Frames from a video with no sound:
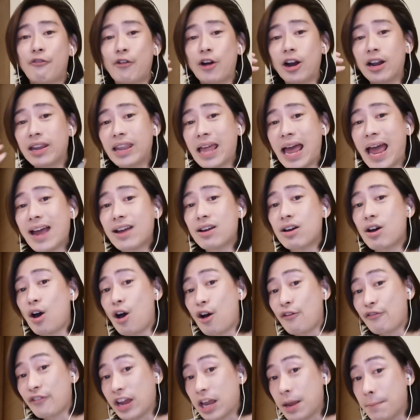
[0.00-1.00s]
For
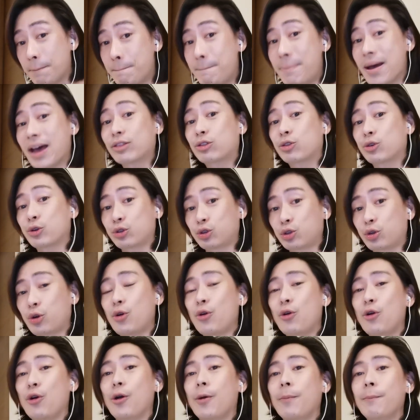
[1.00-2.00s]
lack of a better
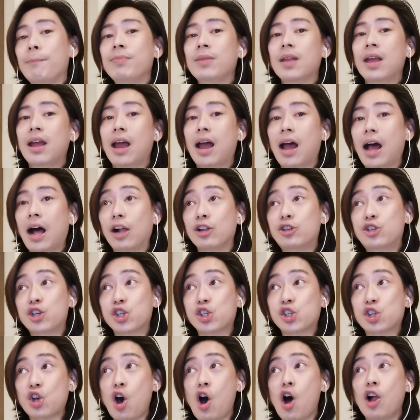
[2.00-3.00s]
term, I'll
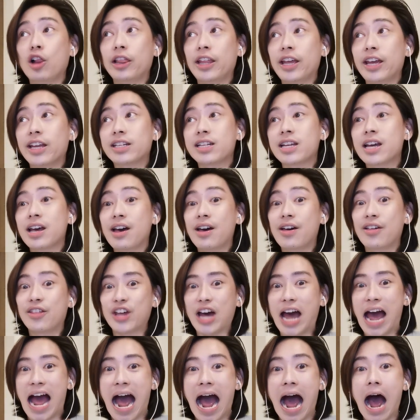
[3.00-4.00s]
just call it
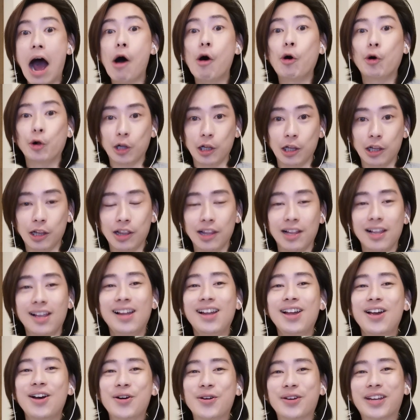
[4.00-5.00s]
the
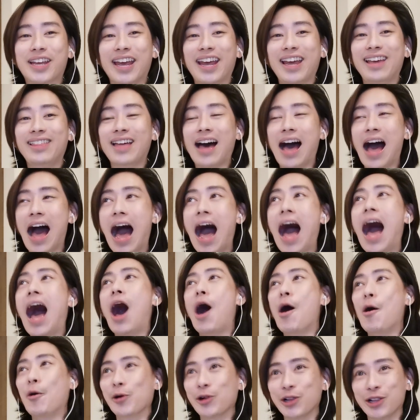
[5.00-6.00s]
howl. Okay, the
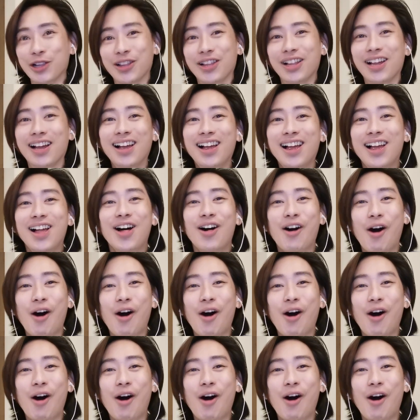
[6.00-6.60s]
howl.